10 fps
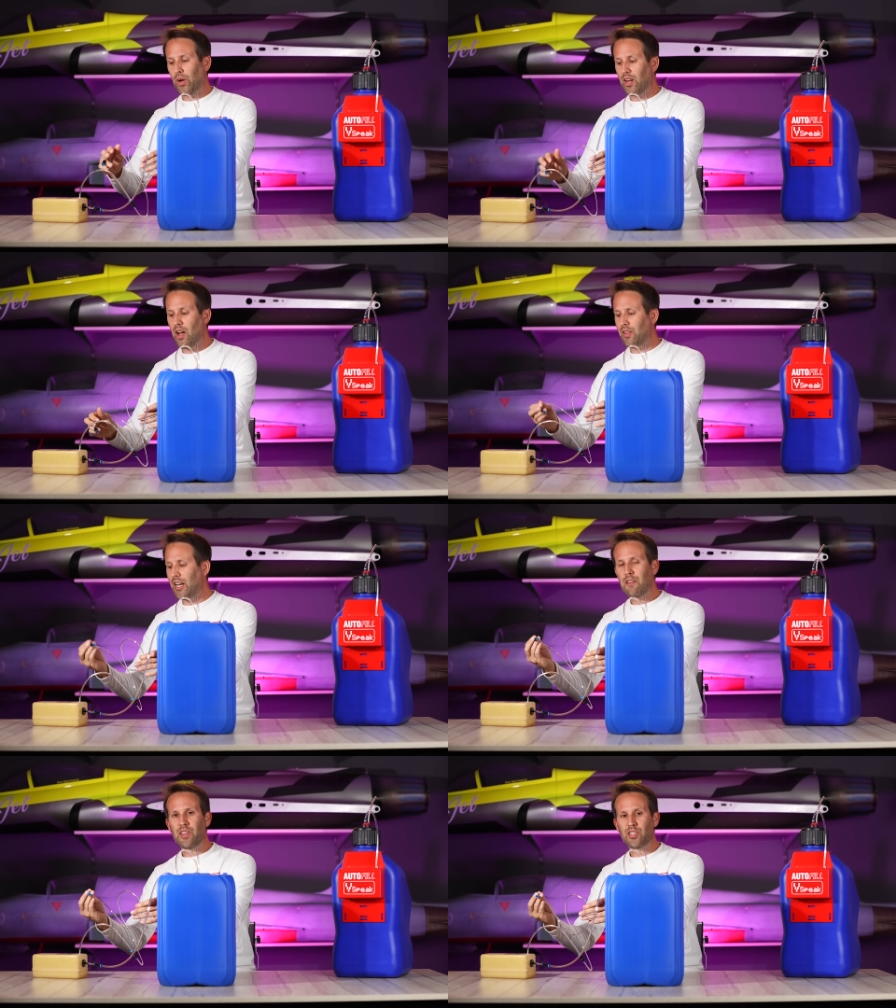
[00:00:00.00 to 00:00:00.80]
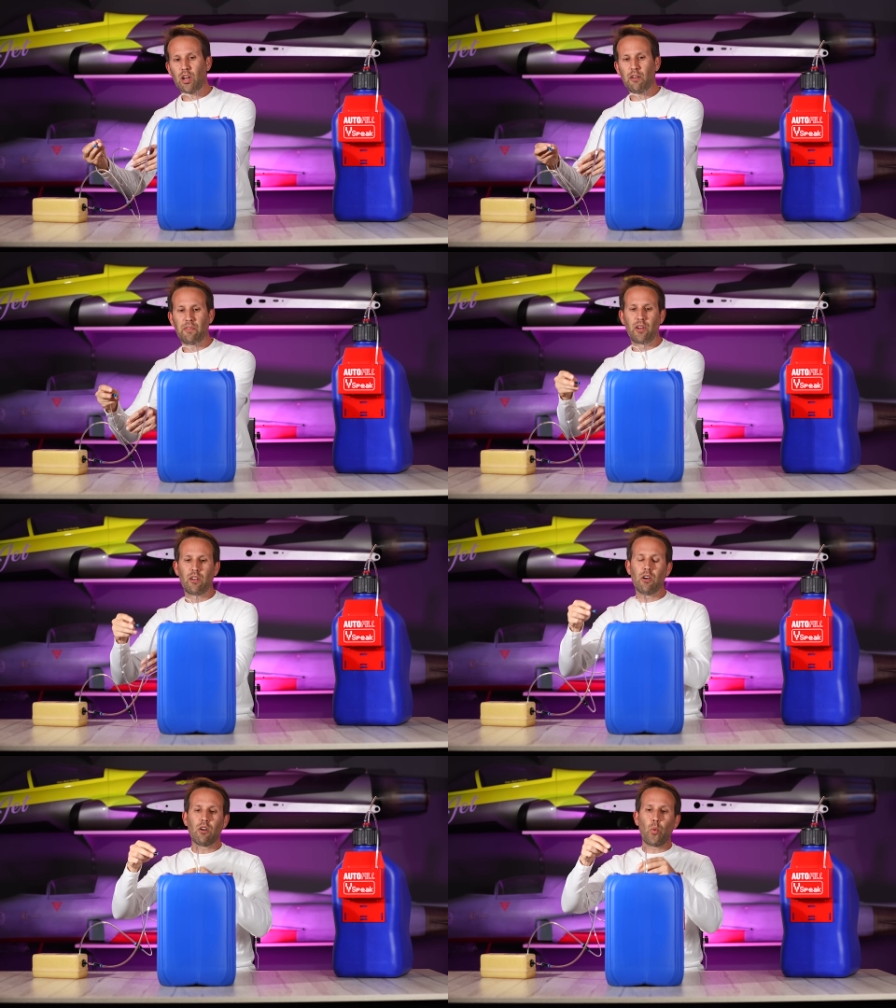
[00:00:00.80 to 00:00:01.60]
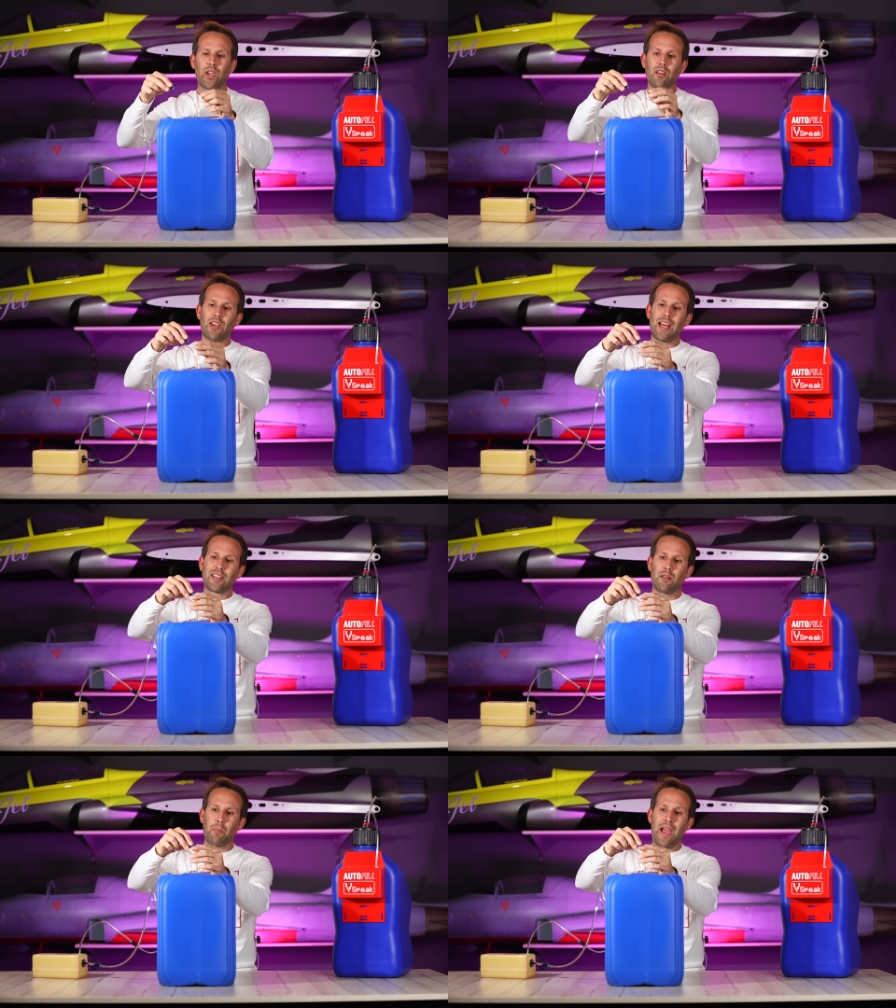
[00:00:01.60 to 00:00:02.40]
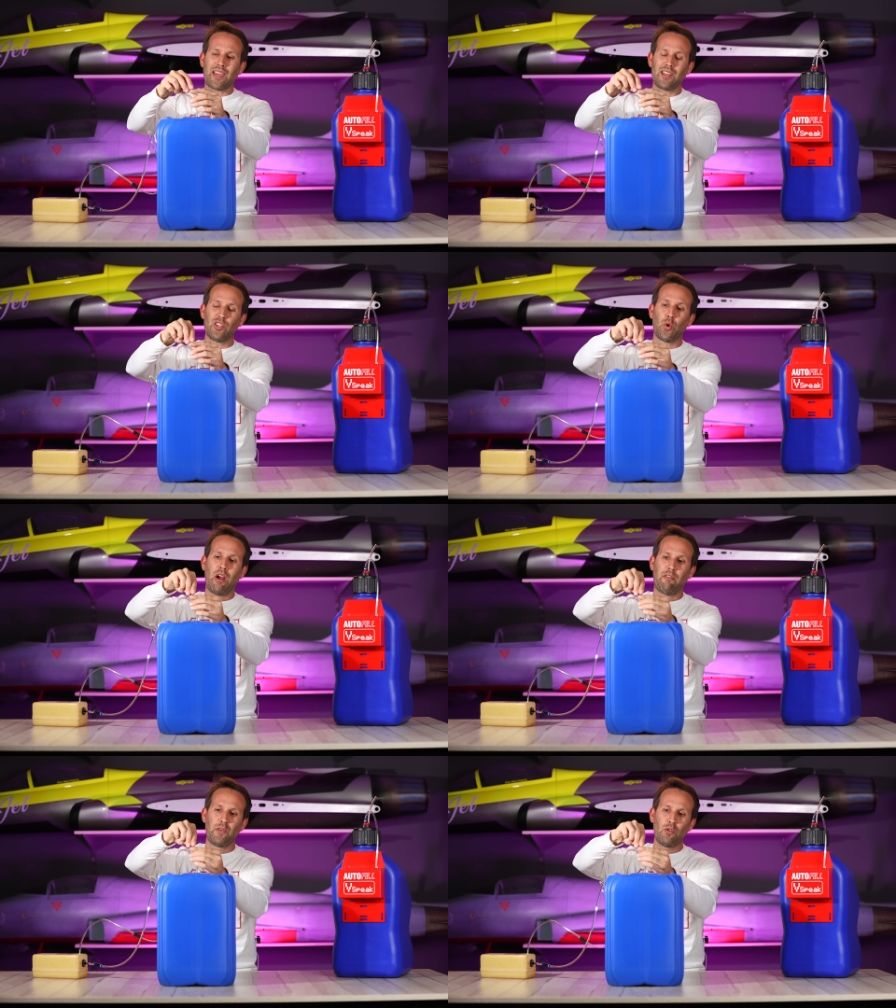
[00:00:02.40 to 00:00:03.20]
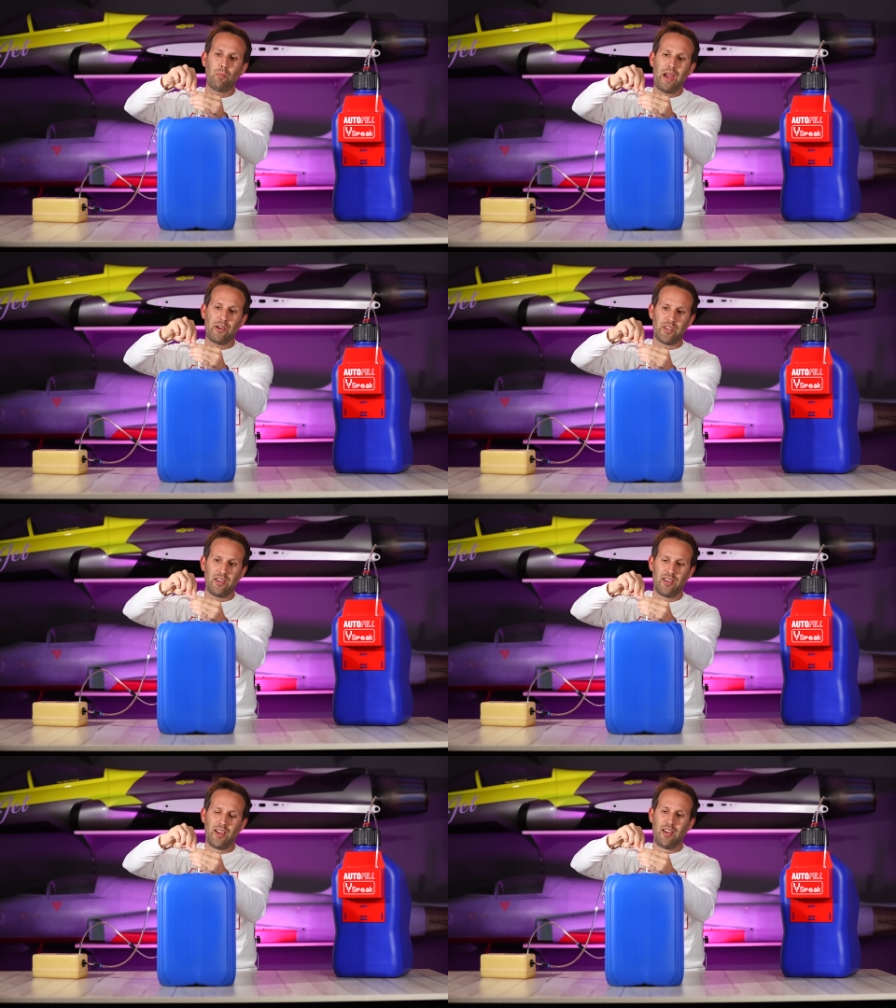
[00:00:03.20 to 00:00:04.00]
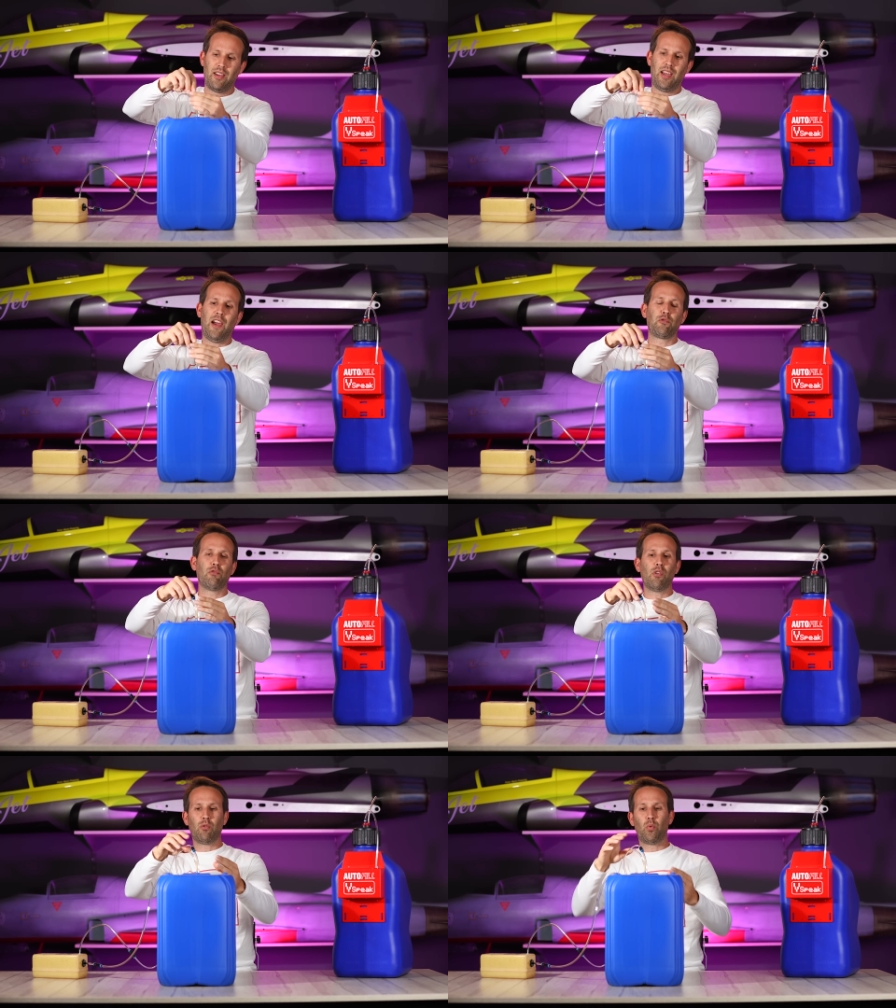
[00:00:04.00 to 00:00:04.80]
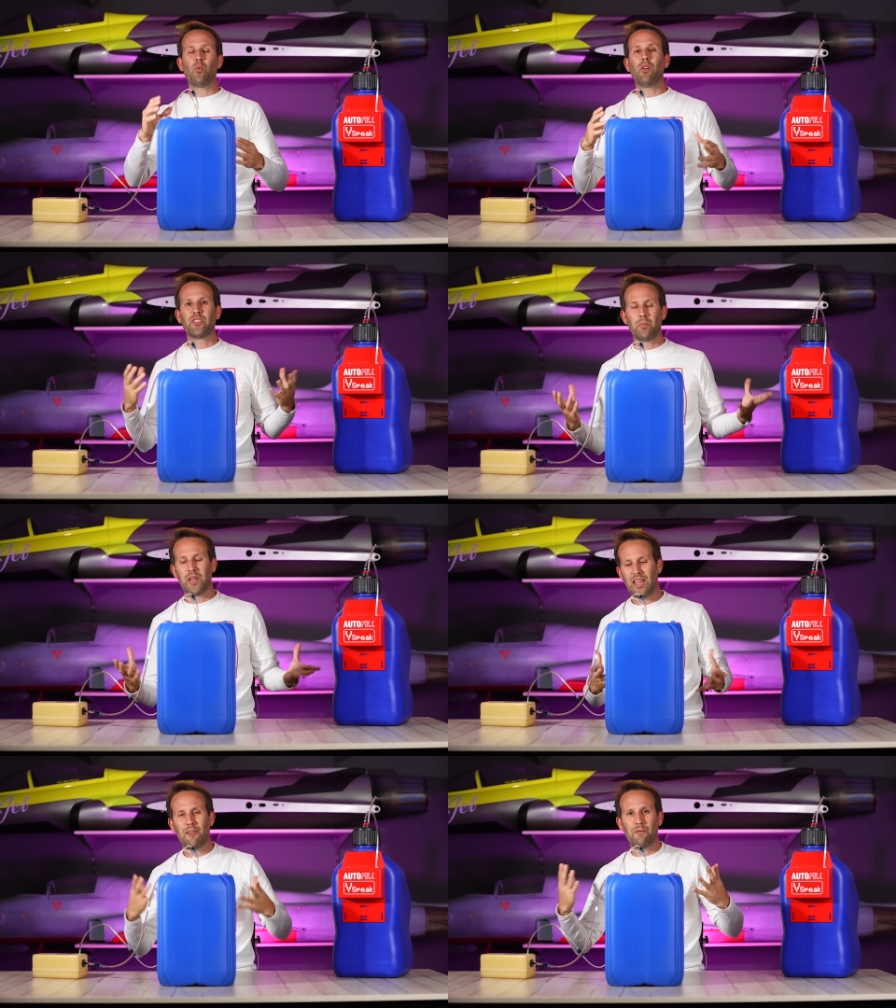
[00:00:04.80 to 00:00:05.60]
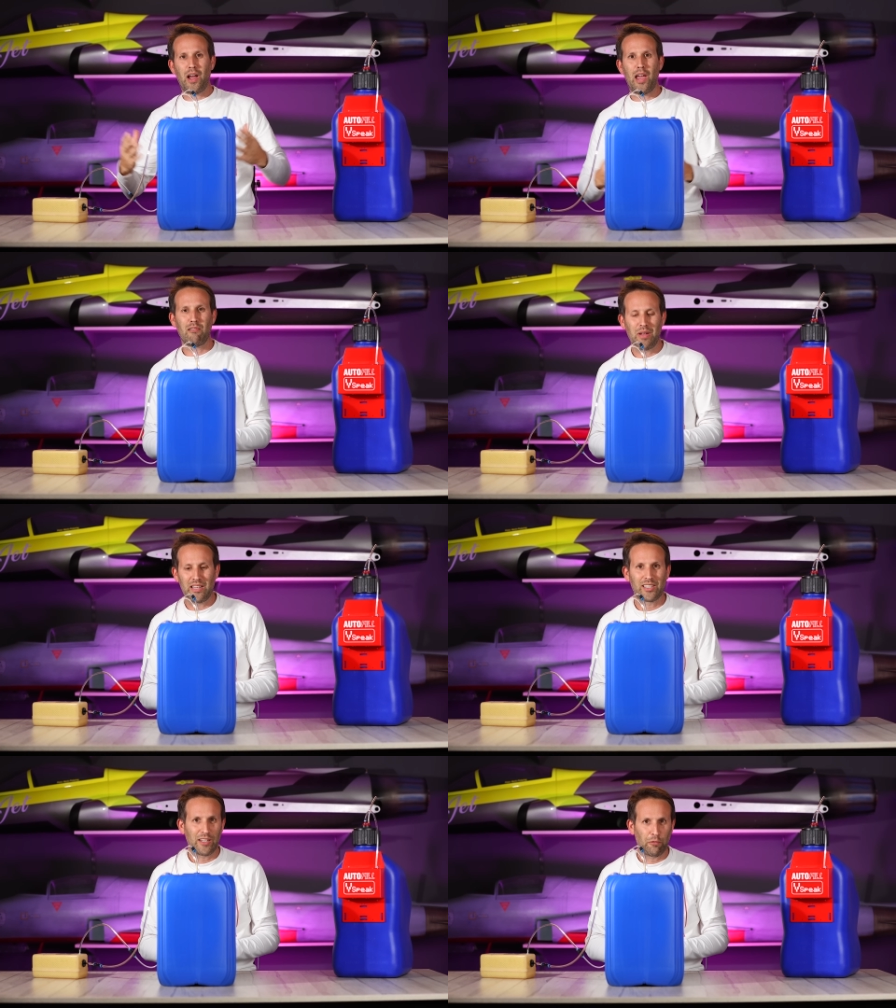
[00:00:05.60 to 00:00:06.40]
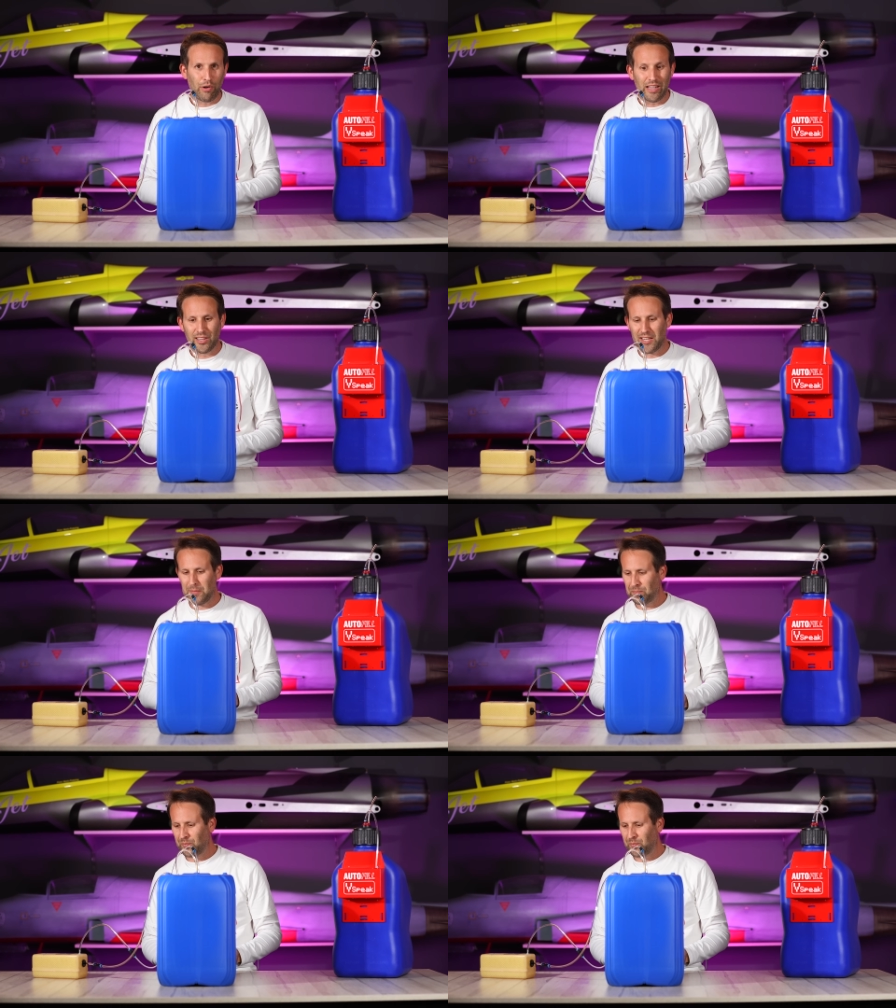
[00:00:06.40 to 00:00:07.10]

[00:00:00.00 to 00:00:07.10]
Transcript: we can either leave this off or we can connect it back into our fuel bowser. After all, we want to be environmentally friendly.